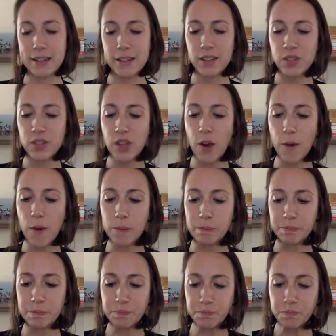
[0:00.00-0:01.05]
So
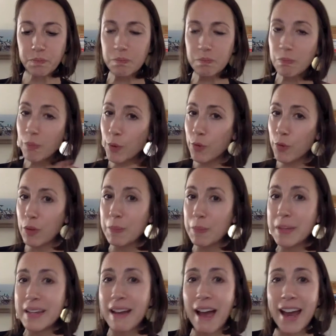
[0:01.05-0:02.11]
for
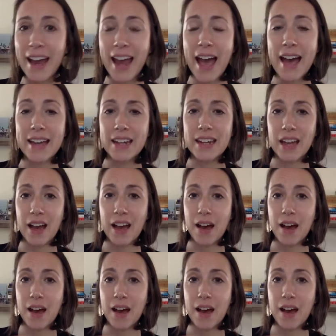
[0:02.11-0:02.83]
me, I had